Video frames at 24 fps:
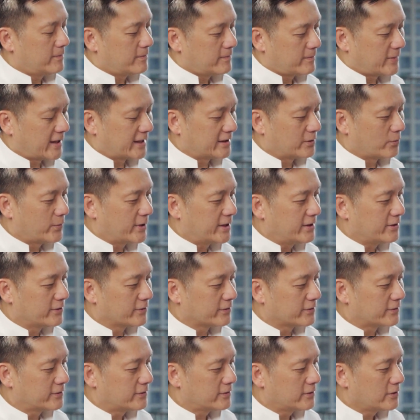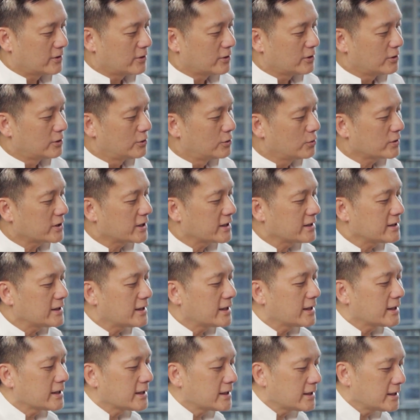by the window, looking
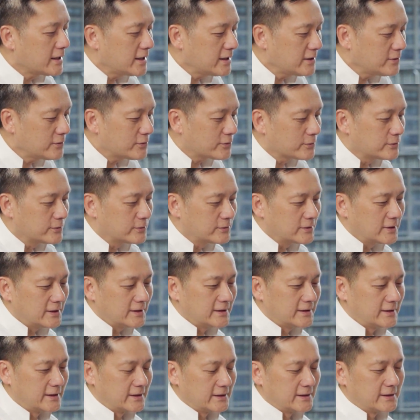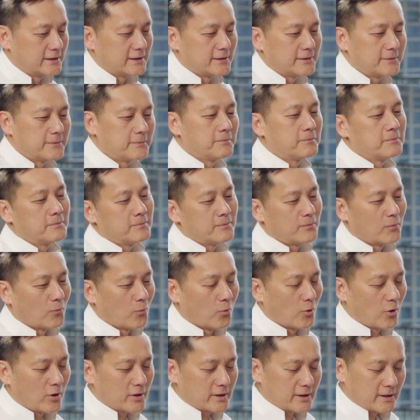into the
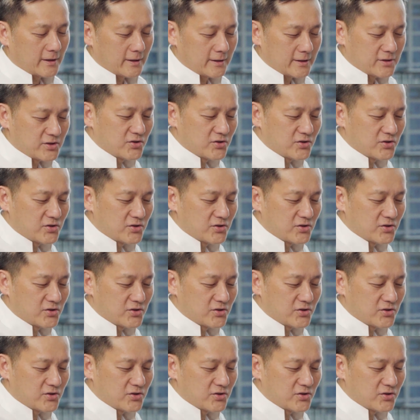ward.